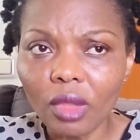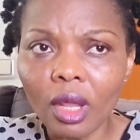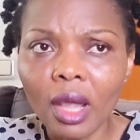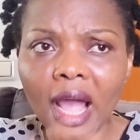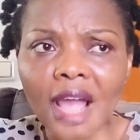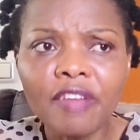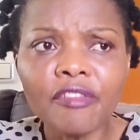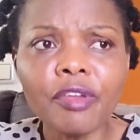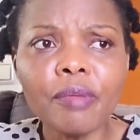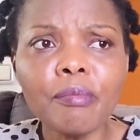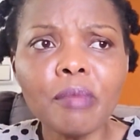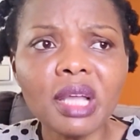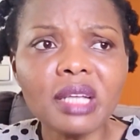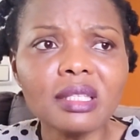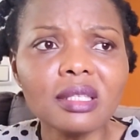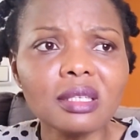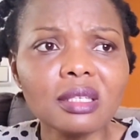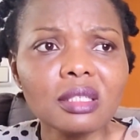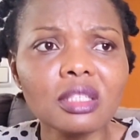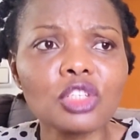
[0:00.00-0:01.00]
I even
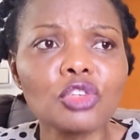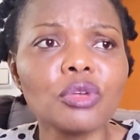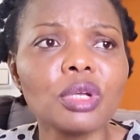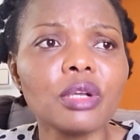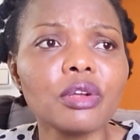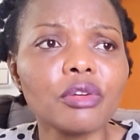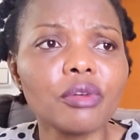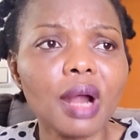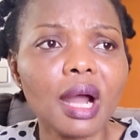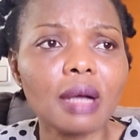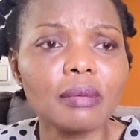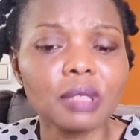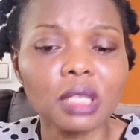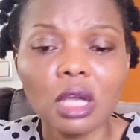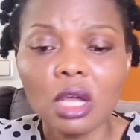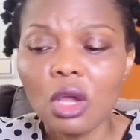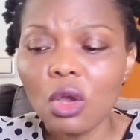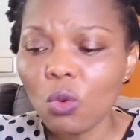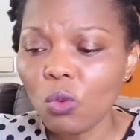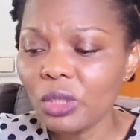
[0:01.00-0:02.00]
made screen grabs,
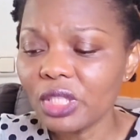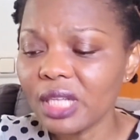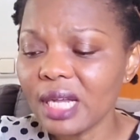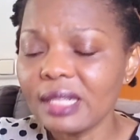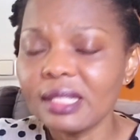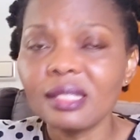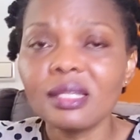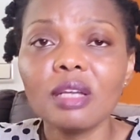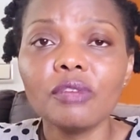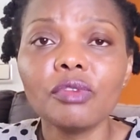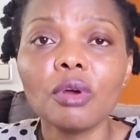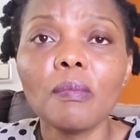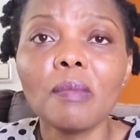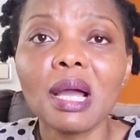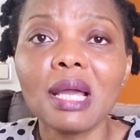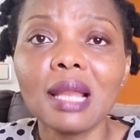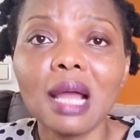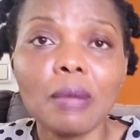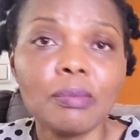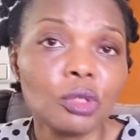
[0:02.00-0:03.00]
which I saved on
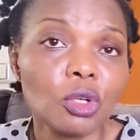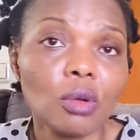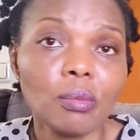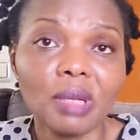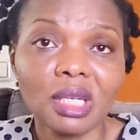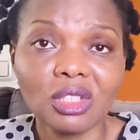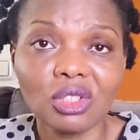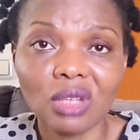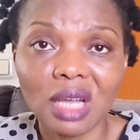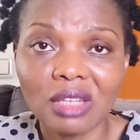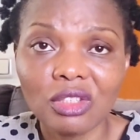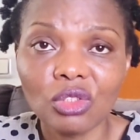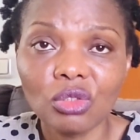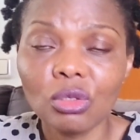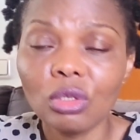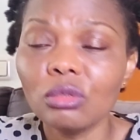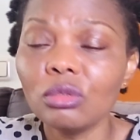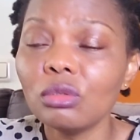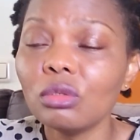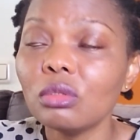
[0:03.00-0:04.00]
my laptop. But as you
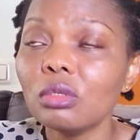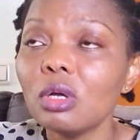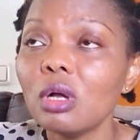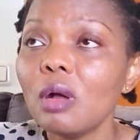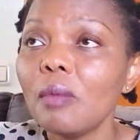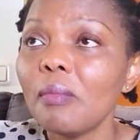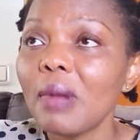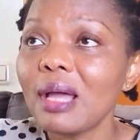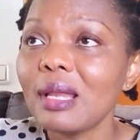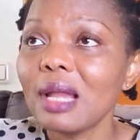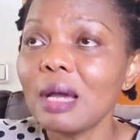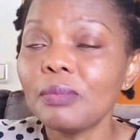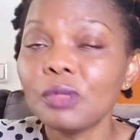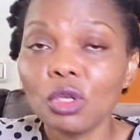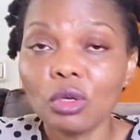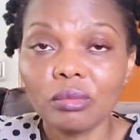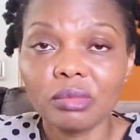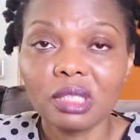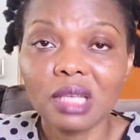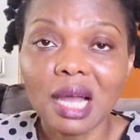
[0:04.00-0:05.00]
all know, my
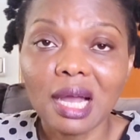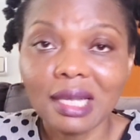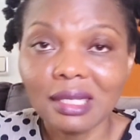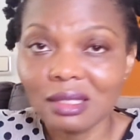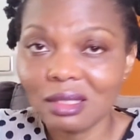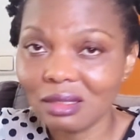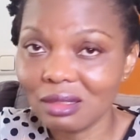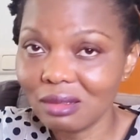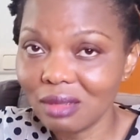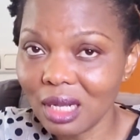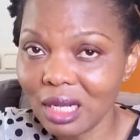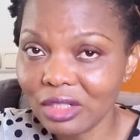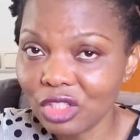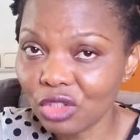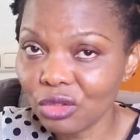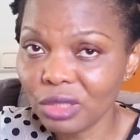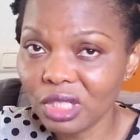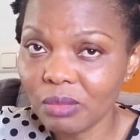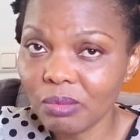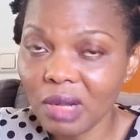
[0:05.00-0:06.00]
laptop died at
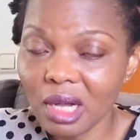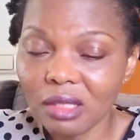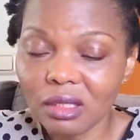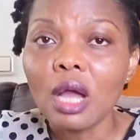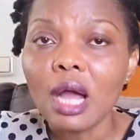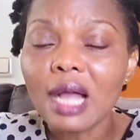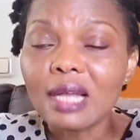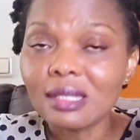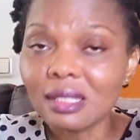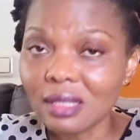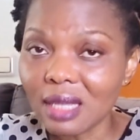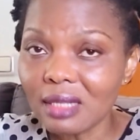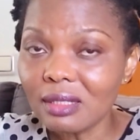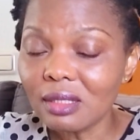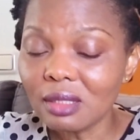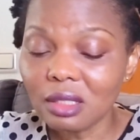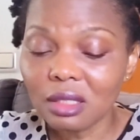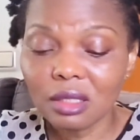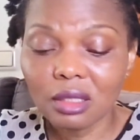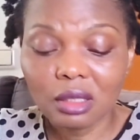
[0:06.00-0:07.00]
Christmas. I
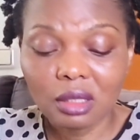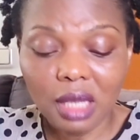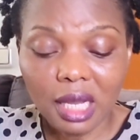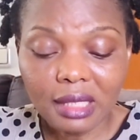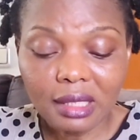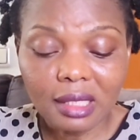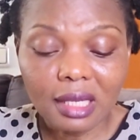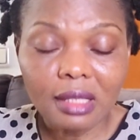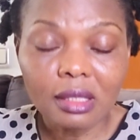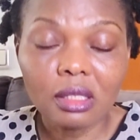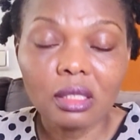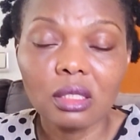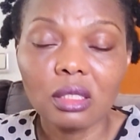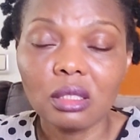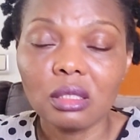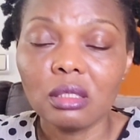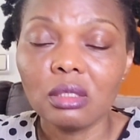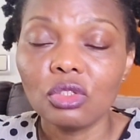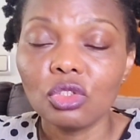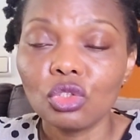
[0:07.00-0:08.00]
sent the SSD
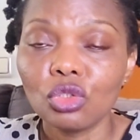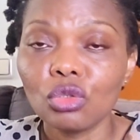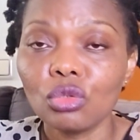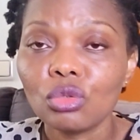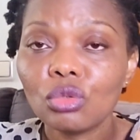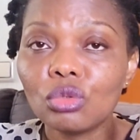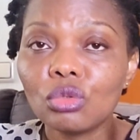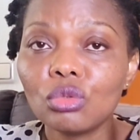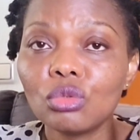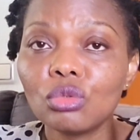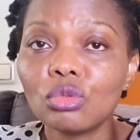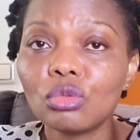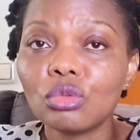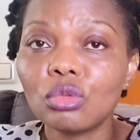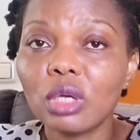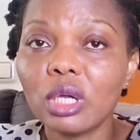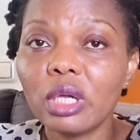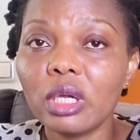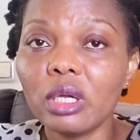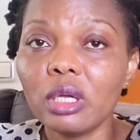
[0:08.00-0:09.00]
to
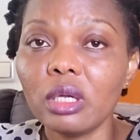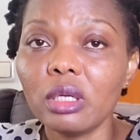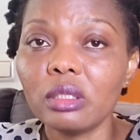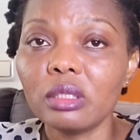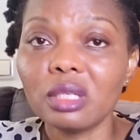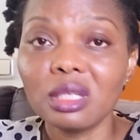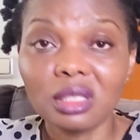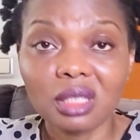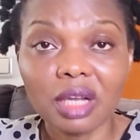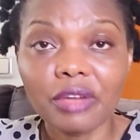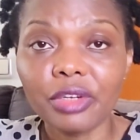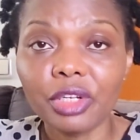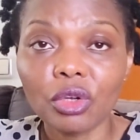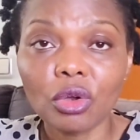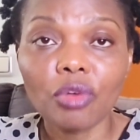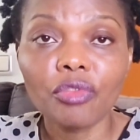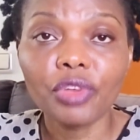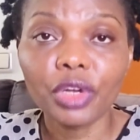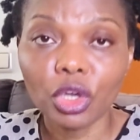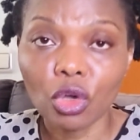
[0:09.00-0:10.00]
a data
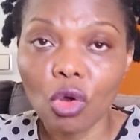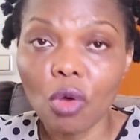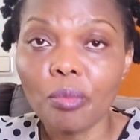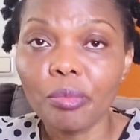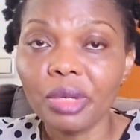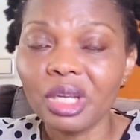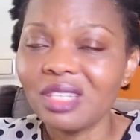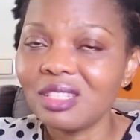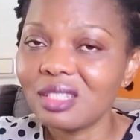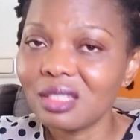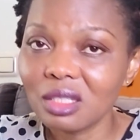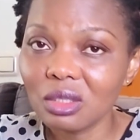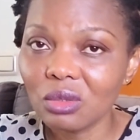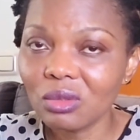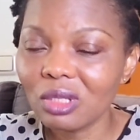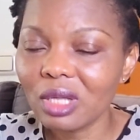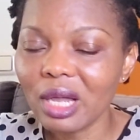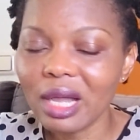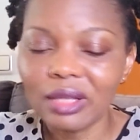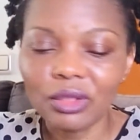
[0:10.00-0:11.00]
recovery company. It's still
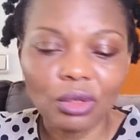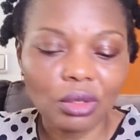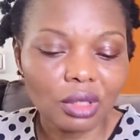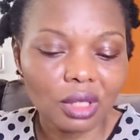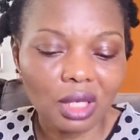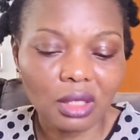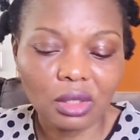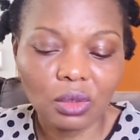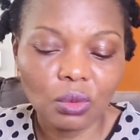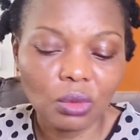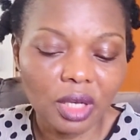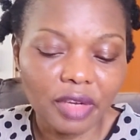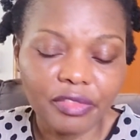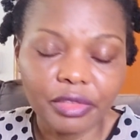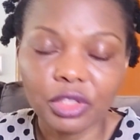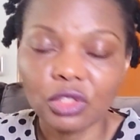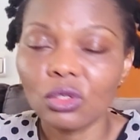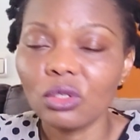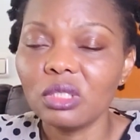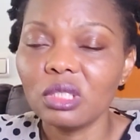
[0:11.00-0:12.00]
there. I thought that they would have
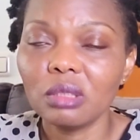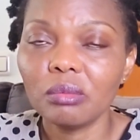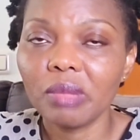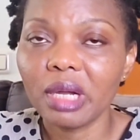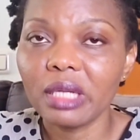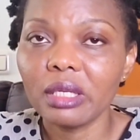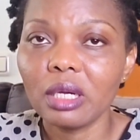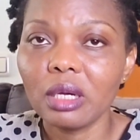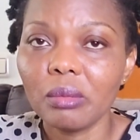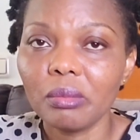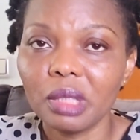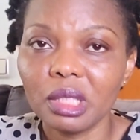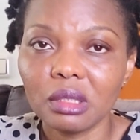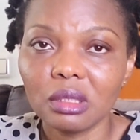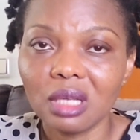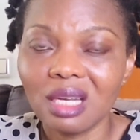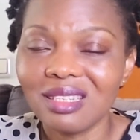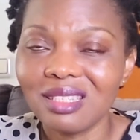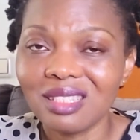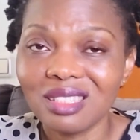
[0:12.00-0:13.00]
returned it by now. But
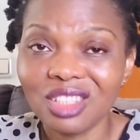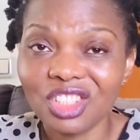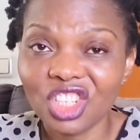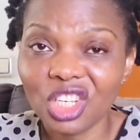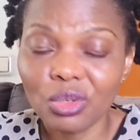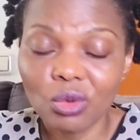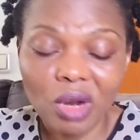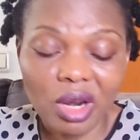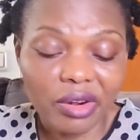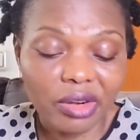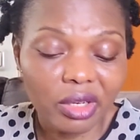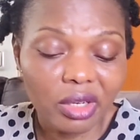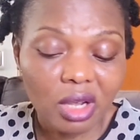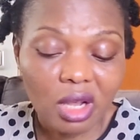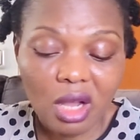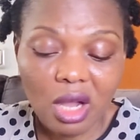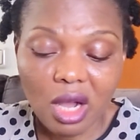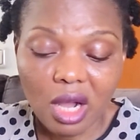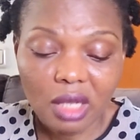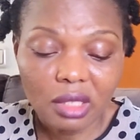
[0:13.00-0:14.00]
yeah, since January,
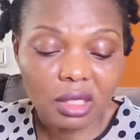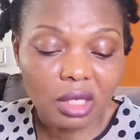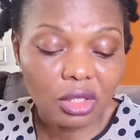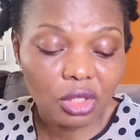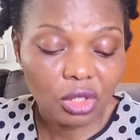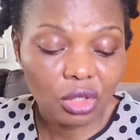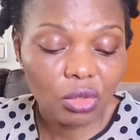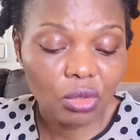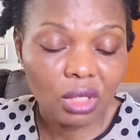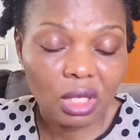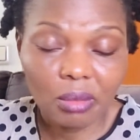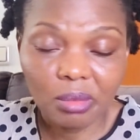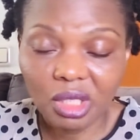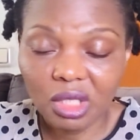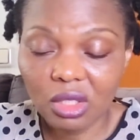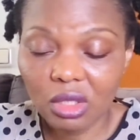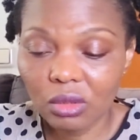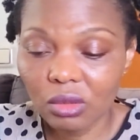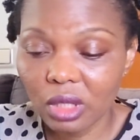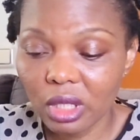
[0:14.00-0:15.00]
I sent it to them. It's
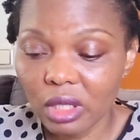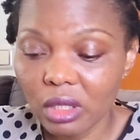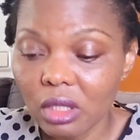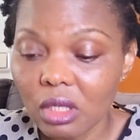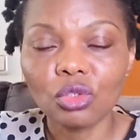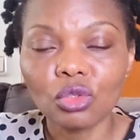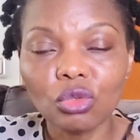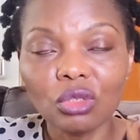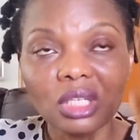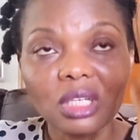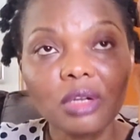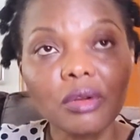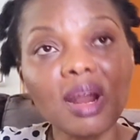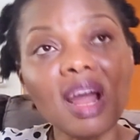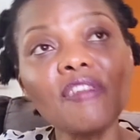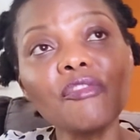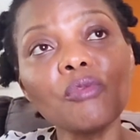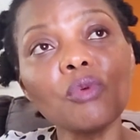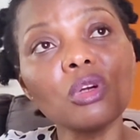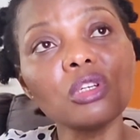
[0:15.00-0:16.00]
still there. So the
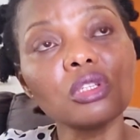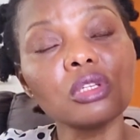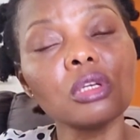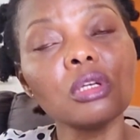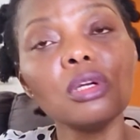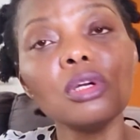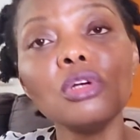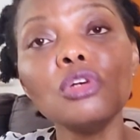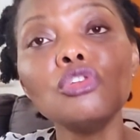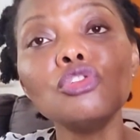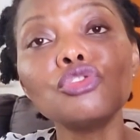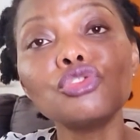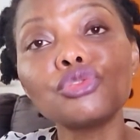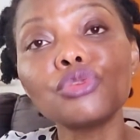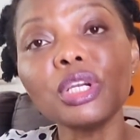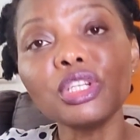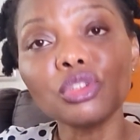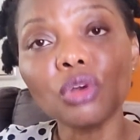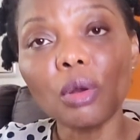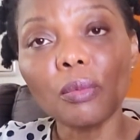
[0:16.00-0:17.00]
graph was
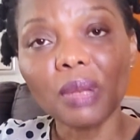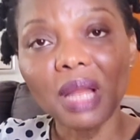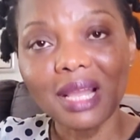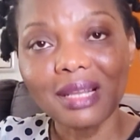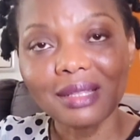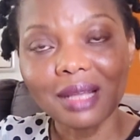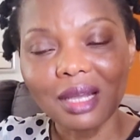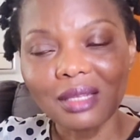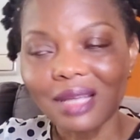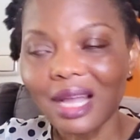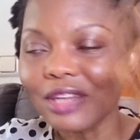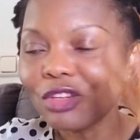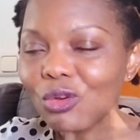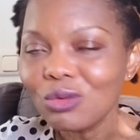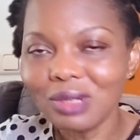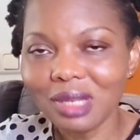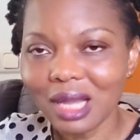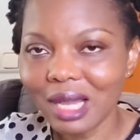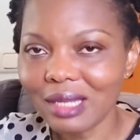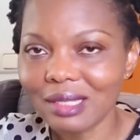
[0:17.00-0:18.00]
straight up like that. I
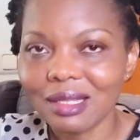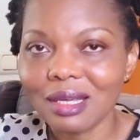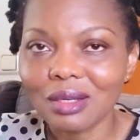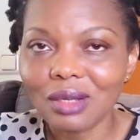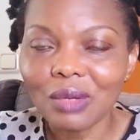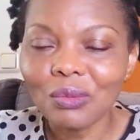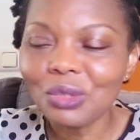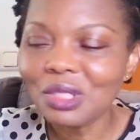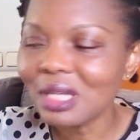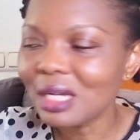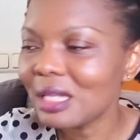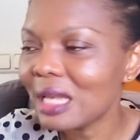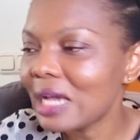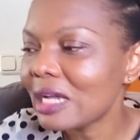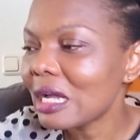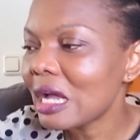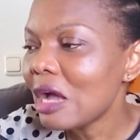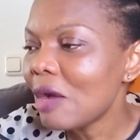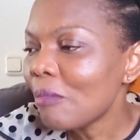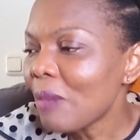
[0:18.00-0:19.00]
don't like that. I was like,
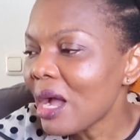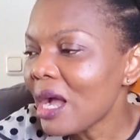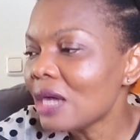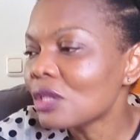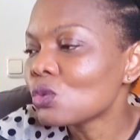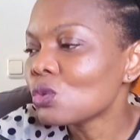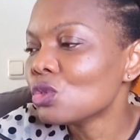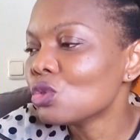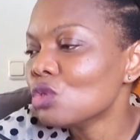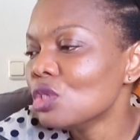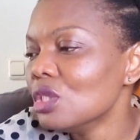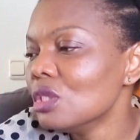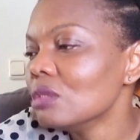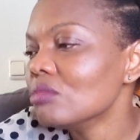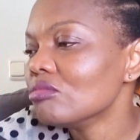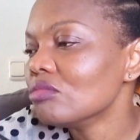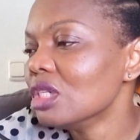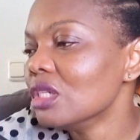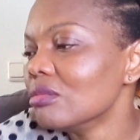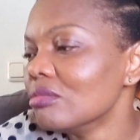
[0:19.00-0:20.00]
my heart was doing
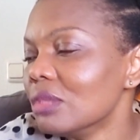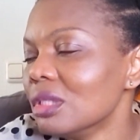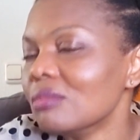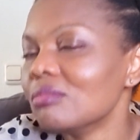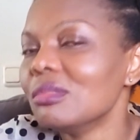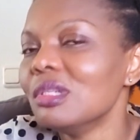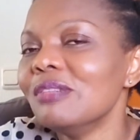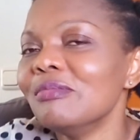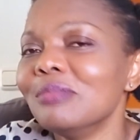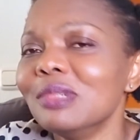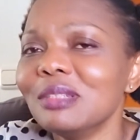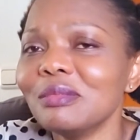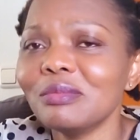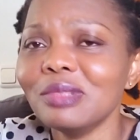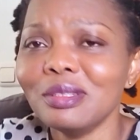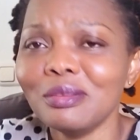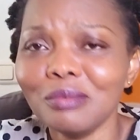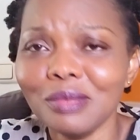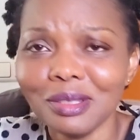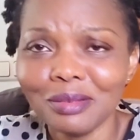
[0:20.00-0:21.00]
bing, bing,
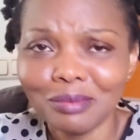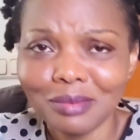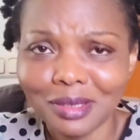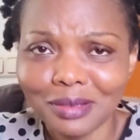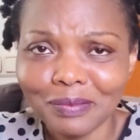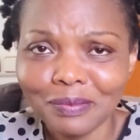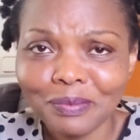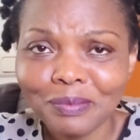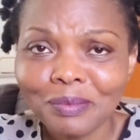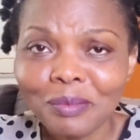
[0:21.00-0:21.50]
bing.